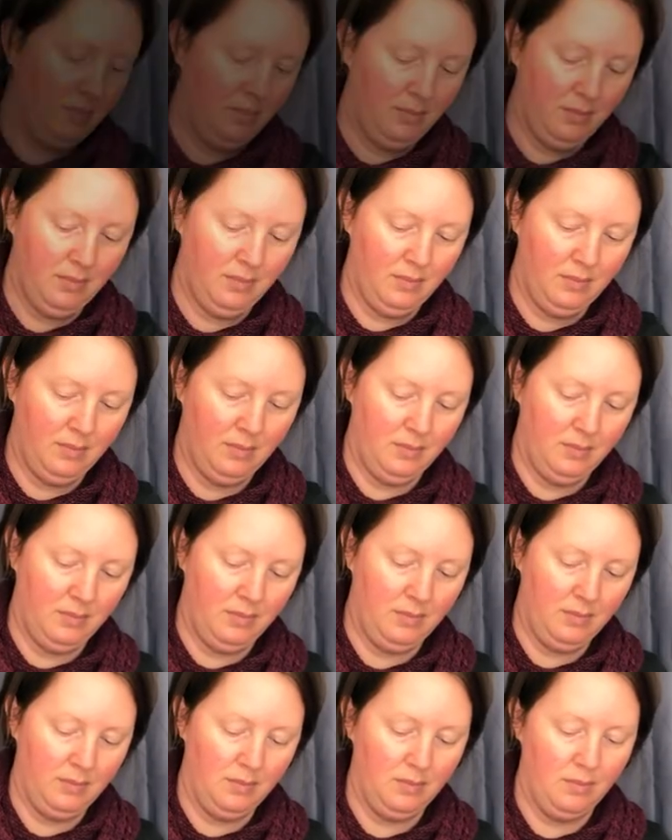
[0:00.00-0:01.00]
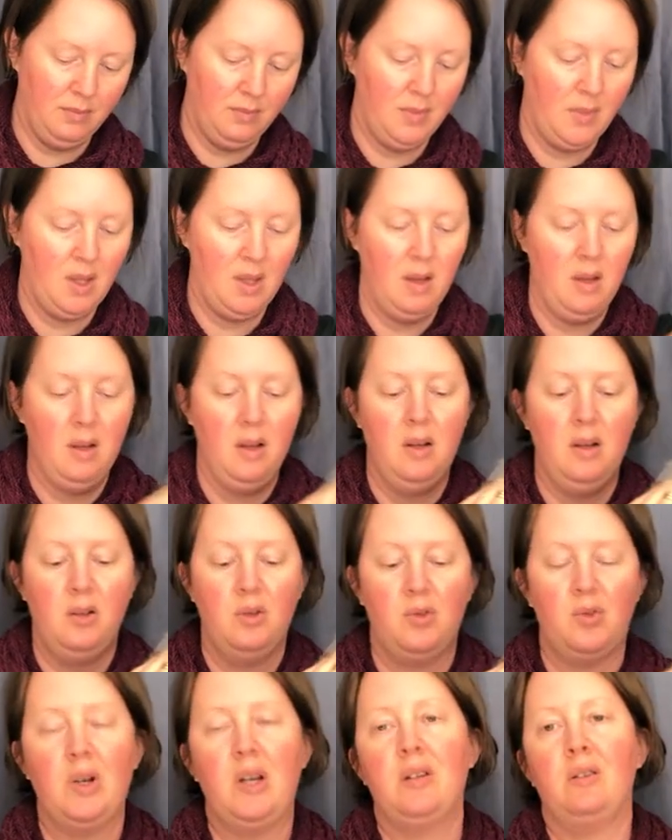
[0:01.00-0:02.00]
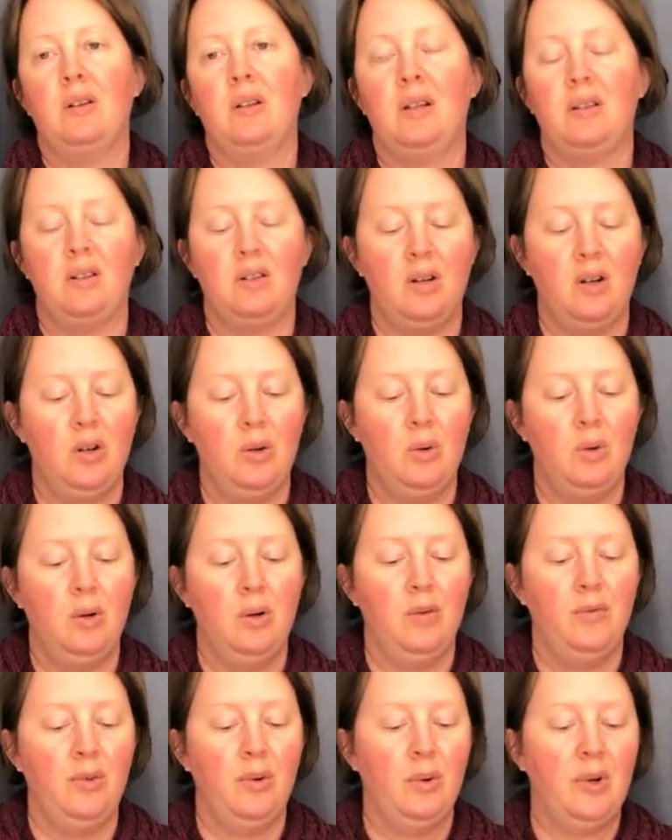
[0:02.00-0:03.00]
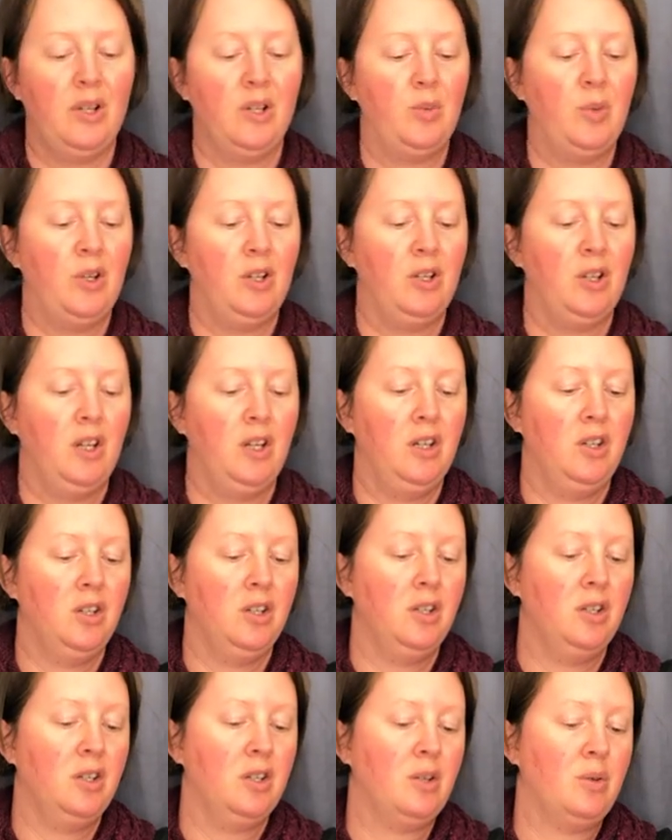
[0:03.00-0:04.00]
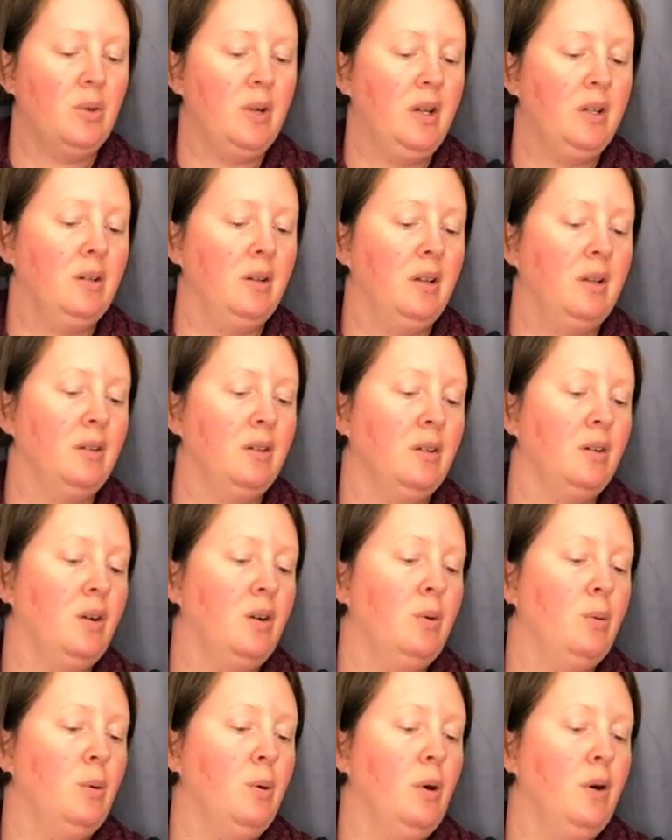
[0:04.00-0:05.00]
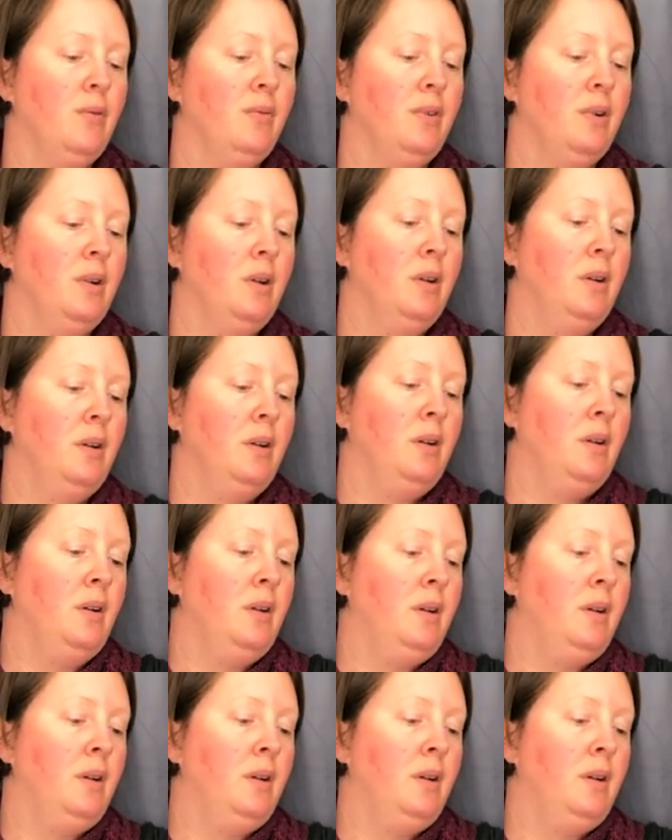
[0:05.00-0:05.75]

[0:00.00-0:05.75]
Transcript: And maybe, just maybe, there will be an online course in how to spin on a supported spindle as well.